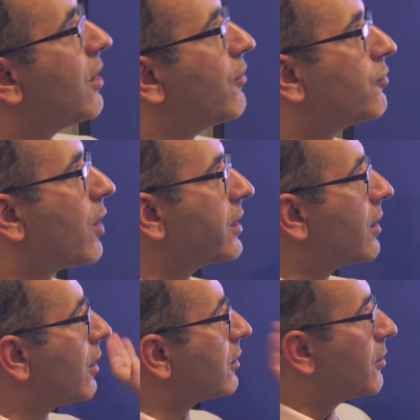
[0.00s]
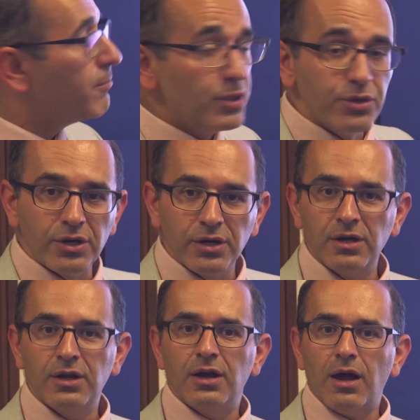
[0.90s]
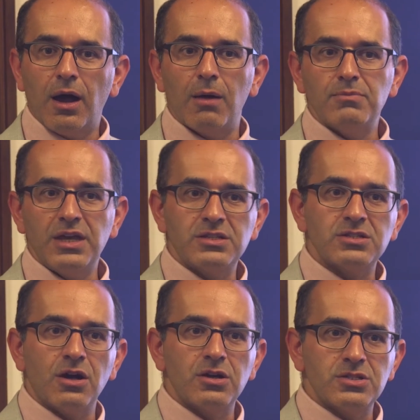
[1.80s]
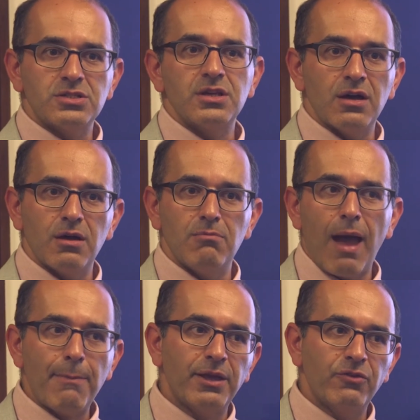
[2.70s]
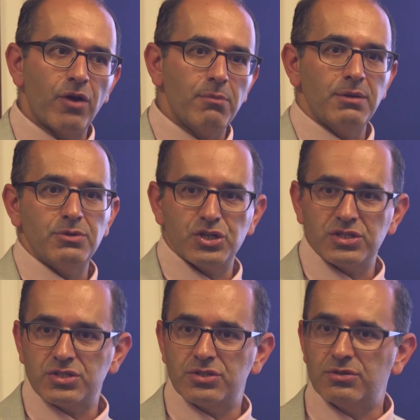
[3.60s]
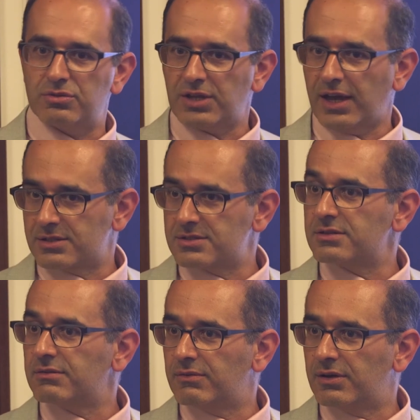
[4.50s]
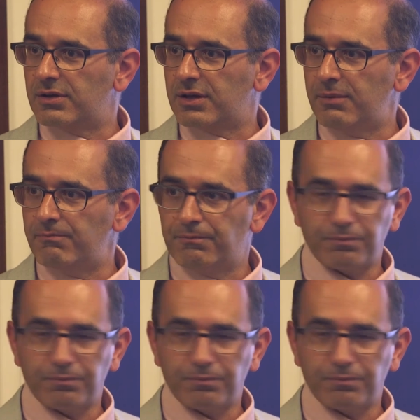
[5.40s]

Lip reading: of running on a computer, it starts mapping from images to text. Okay?